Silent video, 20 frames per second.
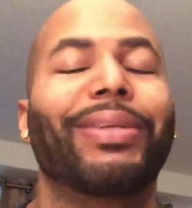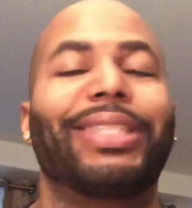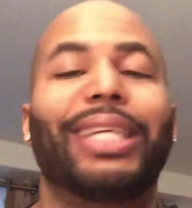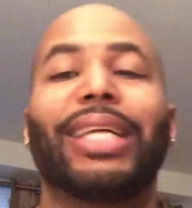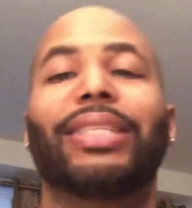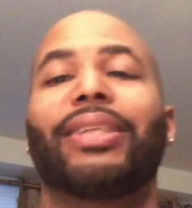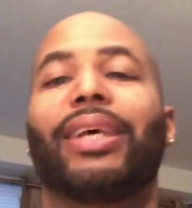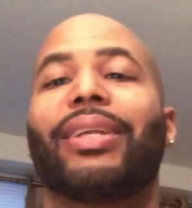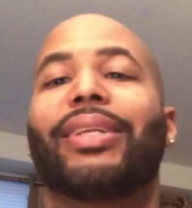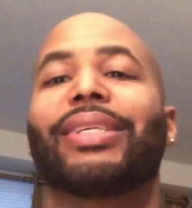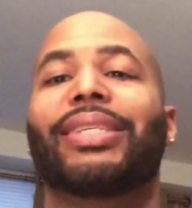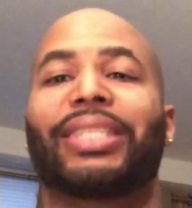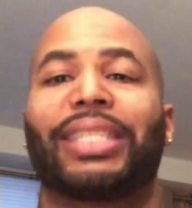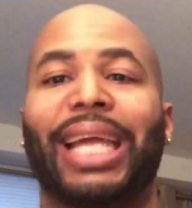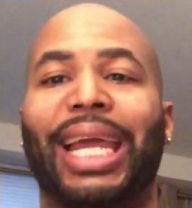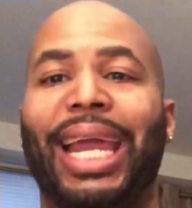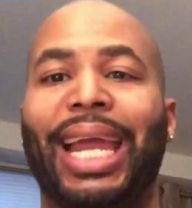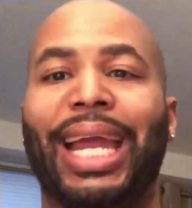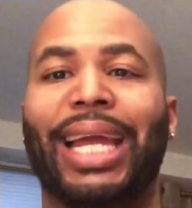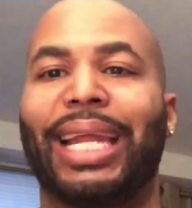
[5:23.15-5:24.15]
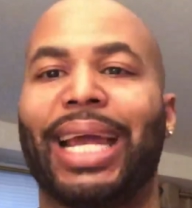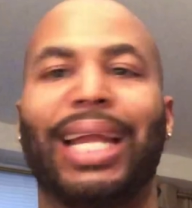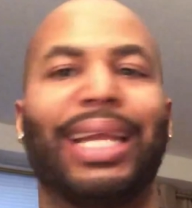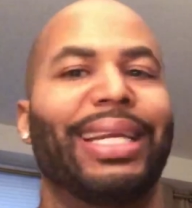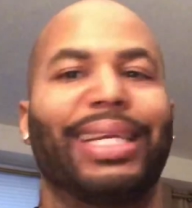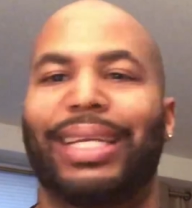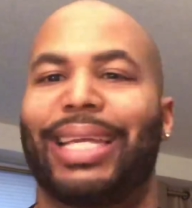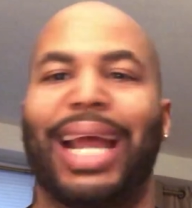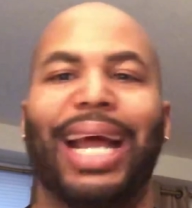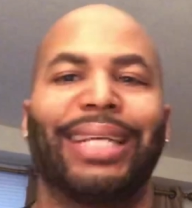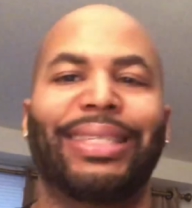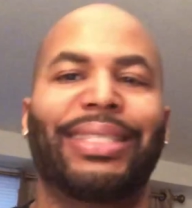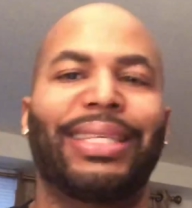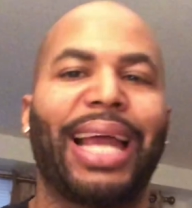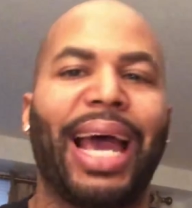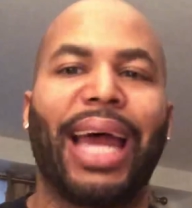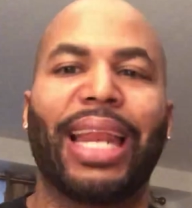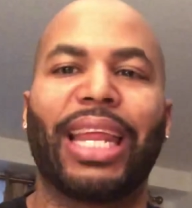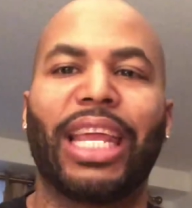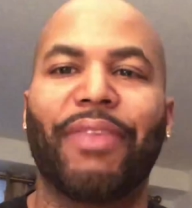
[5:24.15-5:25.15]
just understand that that's
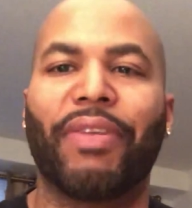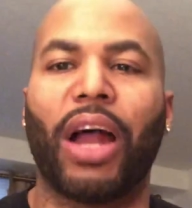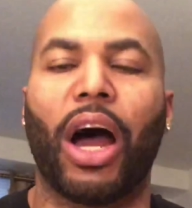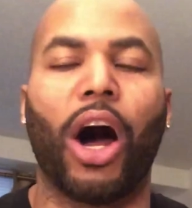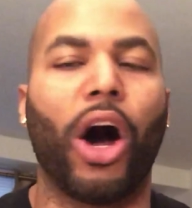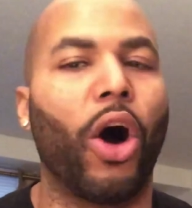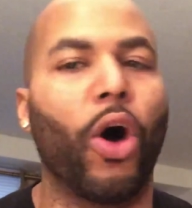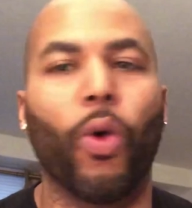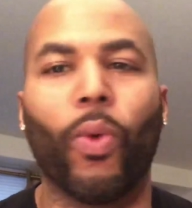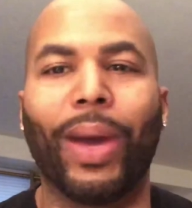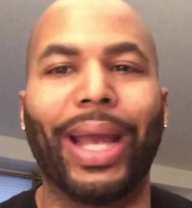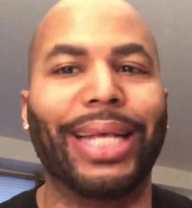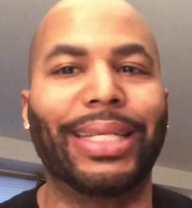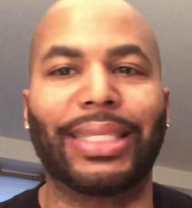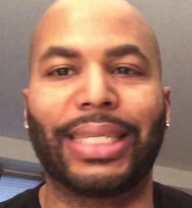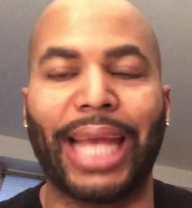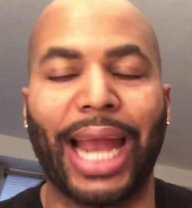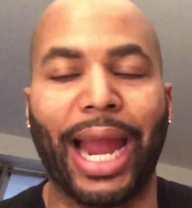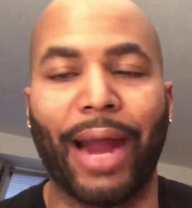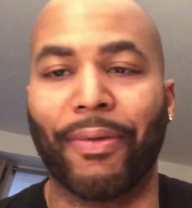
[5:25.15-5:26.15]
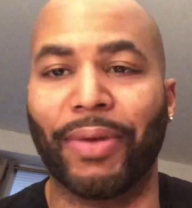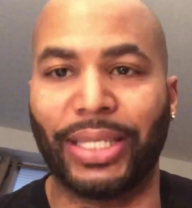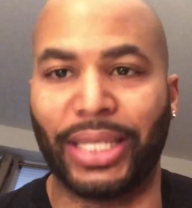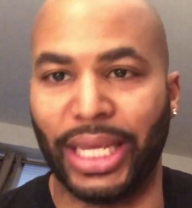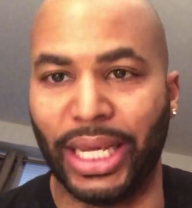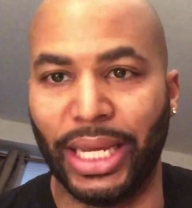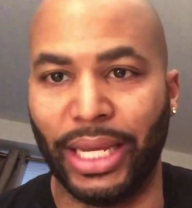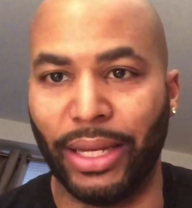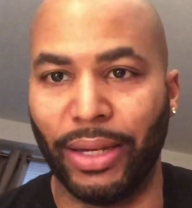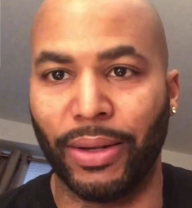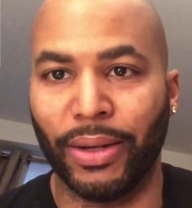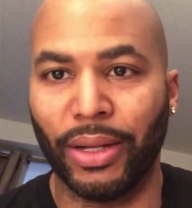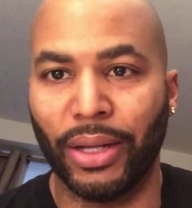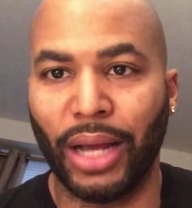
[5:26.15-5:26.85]
not even always guaranteed.